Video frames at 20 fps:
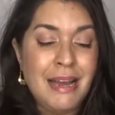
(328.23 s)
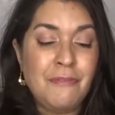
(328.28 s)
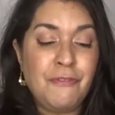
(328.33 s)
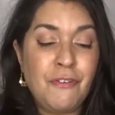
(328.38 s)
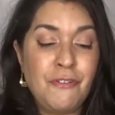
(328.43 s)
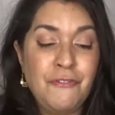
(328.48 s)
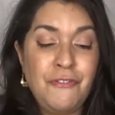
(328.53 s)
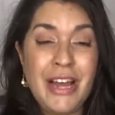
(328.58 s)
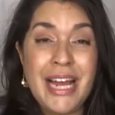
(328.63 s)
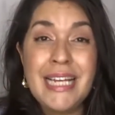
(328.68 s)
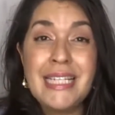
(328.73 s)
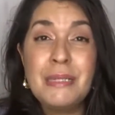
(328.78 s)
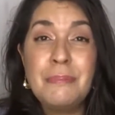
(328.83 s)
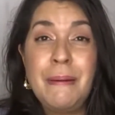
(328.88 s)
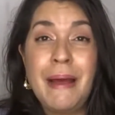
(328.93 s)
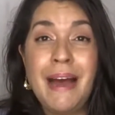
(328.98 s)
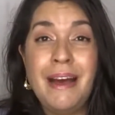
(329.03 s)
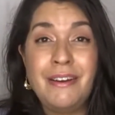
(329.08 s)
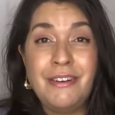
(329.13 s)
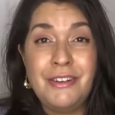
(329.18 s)
For face
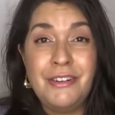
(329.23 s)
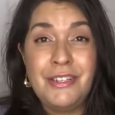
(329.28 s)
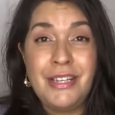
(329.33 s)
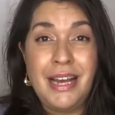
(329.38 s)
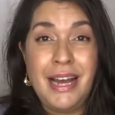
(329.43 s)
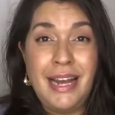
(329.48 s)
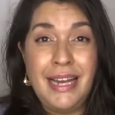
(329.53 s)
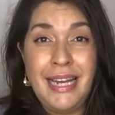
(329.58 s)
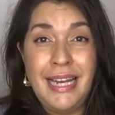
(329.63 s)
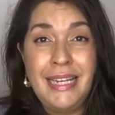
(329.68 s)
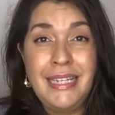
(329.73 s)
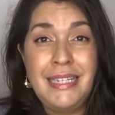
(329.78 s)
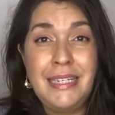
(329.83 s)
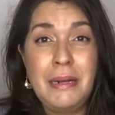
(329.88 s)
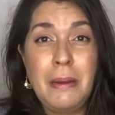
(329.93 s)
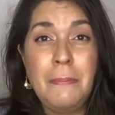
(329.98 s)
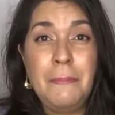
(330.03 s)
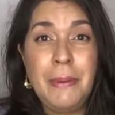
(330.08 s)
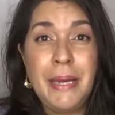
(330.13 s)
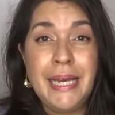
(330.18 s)
powders, I
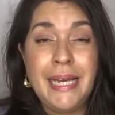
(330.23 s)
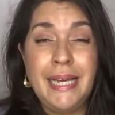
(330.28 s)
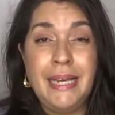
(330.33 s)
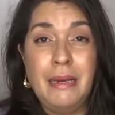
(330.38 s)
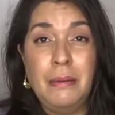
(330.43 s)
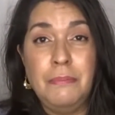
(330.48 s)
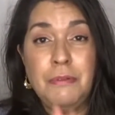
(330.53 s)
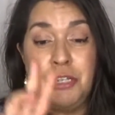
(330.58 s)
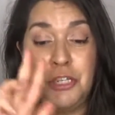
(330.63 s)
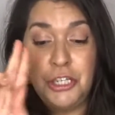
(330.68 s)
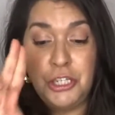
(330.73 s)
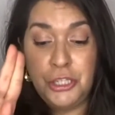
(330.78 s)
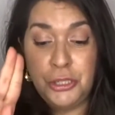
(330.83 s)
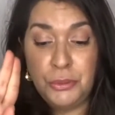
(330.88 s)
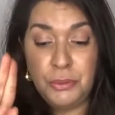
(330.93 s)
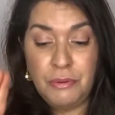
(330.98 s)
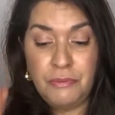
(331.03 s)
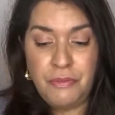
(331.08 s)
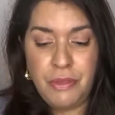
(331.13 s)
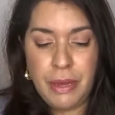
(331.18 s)
ended up picking up
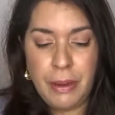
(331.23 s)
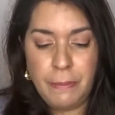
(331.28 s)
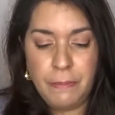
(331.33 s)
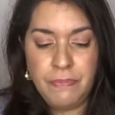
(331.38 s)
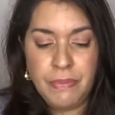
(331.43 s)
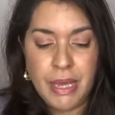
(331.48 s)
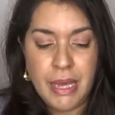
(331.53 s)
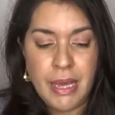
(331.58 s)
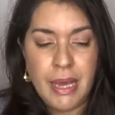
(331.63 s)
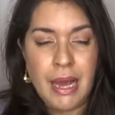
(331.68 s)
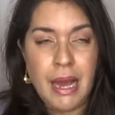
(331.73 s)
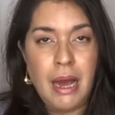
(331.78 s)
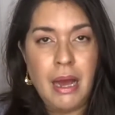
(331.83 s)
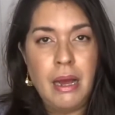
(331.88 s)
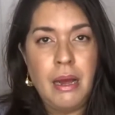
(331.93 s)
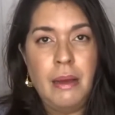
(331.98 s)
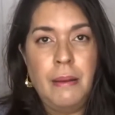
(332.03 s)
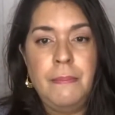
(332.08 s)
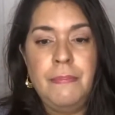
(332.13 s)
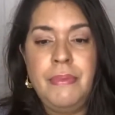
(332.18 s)
2 of
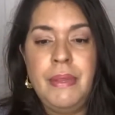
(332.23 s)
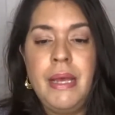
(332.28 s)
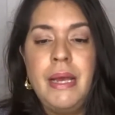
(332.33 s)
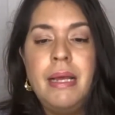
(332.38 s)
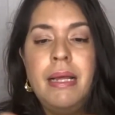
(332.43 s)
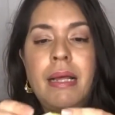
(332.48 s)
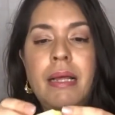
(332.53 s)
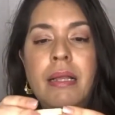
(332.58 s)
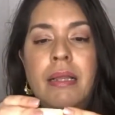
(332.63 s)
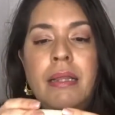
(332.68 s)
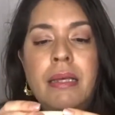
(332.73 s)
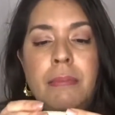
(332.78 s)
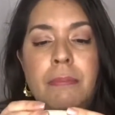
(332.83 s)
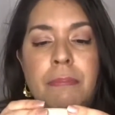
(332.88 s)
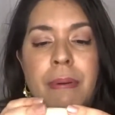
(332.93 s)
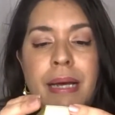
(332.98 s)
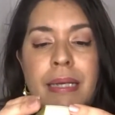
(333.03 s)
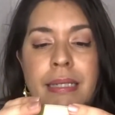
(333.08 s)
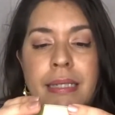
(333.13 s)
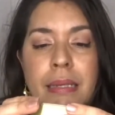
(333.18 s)
them.
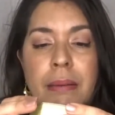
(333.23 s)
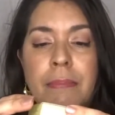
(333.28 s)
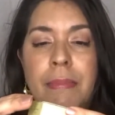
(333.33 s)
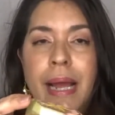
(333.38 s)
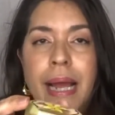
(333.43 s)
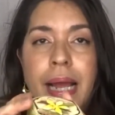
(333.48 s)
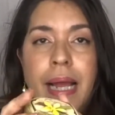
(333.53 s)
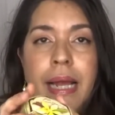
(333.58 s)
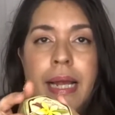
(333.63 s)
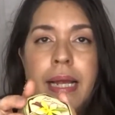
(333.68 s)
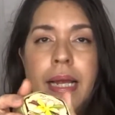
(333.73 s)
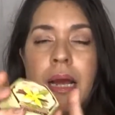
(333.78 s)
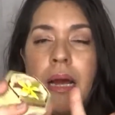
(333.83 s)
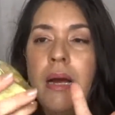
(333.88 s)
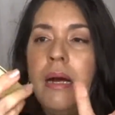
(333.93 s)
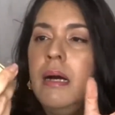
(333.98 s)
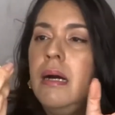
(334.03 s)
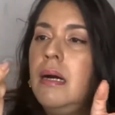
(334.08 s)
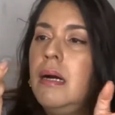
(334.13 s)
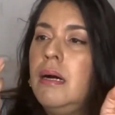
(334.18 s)
The Besame
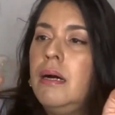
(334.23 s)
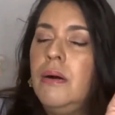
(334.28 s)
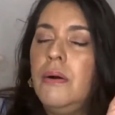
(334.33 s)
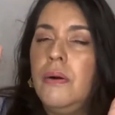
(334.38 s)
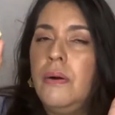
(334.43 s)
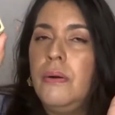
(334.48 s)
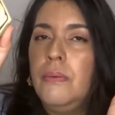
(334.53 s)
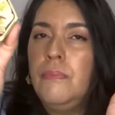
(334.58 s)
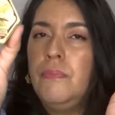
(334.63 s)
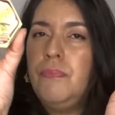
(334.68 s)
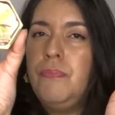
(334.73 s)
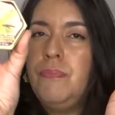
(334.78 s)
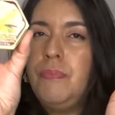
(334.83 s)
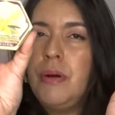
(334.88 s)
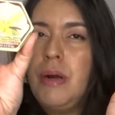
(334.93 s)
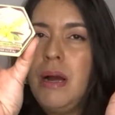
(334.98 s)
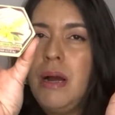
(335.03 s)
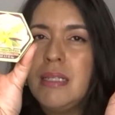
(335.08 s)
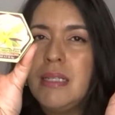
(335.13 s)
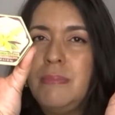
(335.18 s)

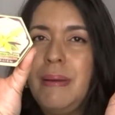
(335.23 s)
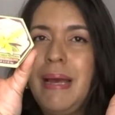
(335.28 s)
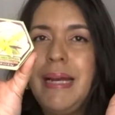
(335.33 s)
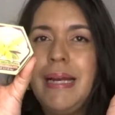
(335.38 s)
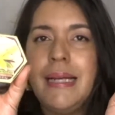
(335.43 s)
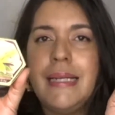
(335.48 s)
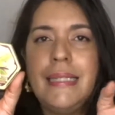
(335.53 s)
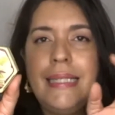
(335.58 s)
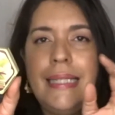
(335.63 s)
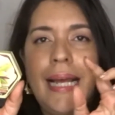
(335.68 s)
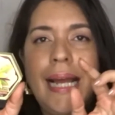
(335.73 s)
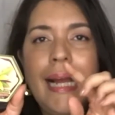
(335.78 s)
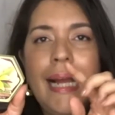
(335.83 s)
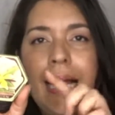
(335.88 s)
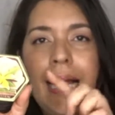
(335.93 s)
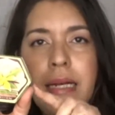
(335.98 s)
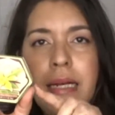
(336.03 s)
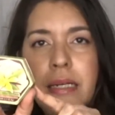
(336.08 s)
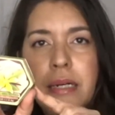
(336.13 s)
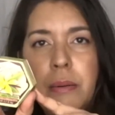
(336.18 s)
Cosmetics,
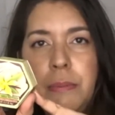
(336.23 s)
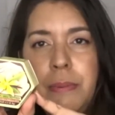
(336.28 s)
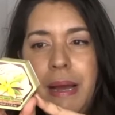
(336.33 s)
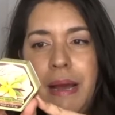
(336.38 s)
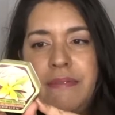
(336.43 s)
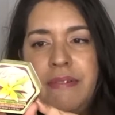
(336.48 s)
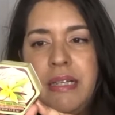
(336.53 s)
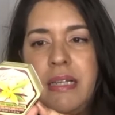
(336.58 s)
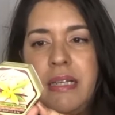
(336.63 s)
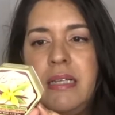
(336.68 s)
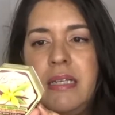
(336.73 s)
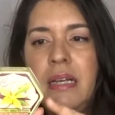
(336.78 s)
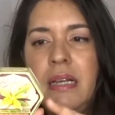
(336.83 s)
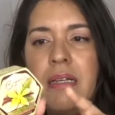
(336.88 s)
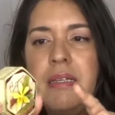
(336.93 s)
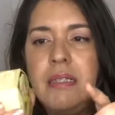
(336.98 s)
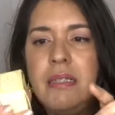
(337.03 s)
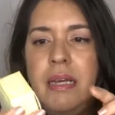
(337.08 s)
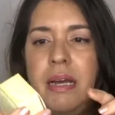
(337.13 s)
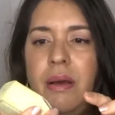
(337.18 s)
they ended up having these
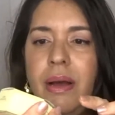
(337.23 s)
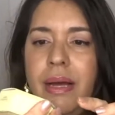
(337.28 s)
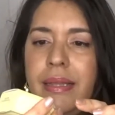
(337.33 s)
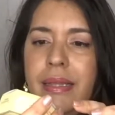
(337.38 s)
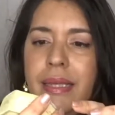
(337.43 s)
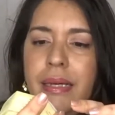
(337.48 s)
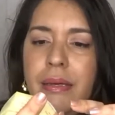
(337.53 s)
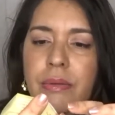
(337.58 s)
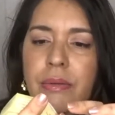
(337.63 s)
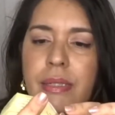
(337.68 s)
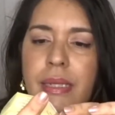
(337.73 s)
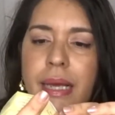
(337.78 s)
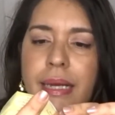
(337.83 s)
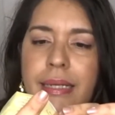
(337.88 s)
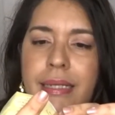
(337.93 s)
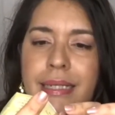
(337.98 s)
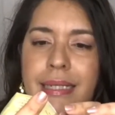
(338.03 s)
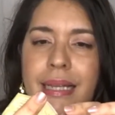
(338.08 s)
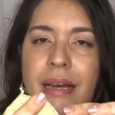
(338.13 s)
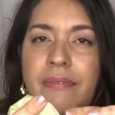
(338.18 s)
on sale. I think it was
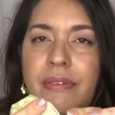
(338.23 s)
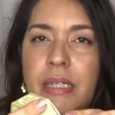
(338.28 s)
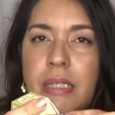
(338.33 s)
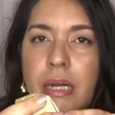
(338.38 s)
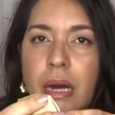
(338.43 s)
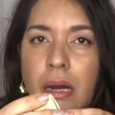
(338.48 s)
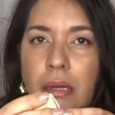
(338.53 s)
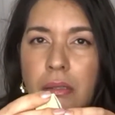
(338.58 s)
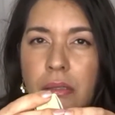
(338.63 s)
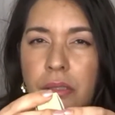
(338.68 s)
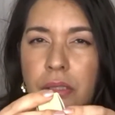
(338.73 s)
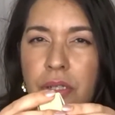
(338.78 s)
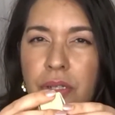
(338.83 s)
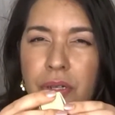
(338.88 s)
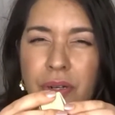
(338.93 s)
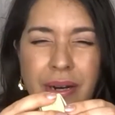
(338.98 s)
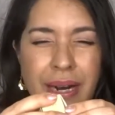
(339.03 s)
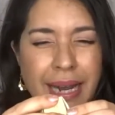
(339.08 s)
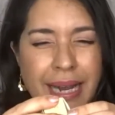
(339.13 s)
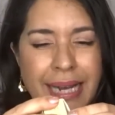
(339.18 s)
like $7
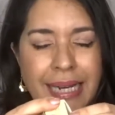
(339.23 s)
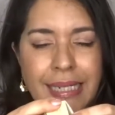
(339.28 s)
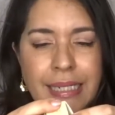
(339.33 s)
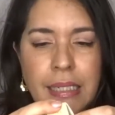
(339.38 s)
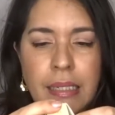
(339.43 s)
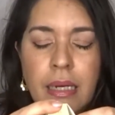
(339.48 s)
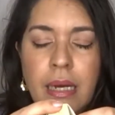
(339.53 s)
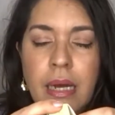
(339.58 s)
or $8.